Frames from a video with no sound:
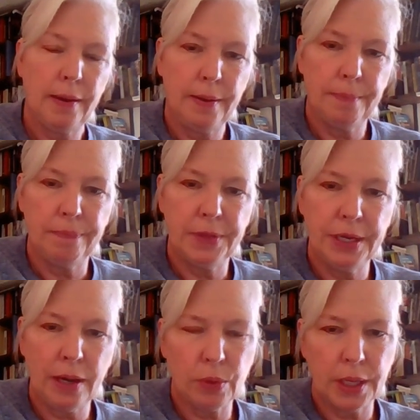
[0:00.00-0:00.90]

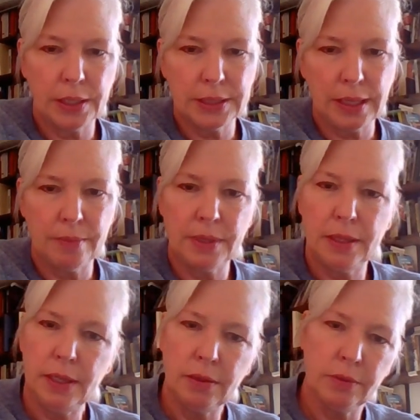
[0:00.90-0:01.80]
the networking
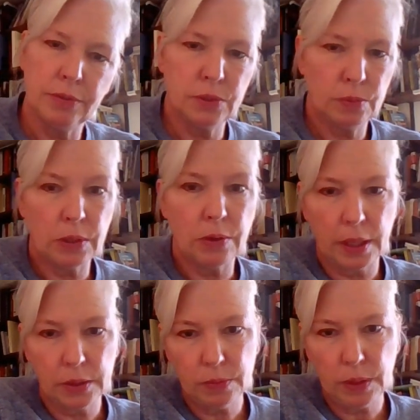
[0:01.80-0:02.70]
assignment either this week or
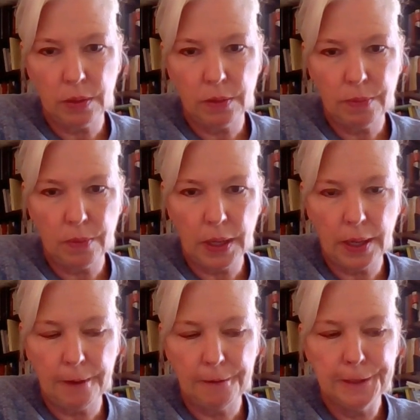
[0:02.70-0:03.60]
next week,
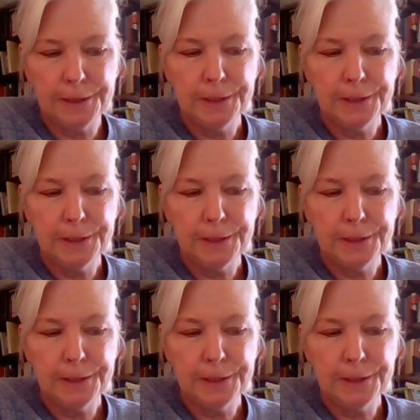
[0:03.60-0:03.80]
okay?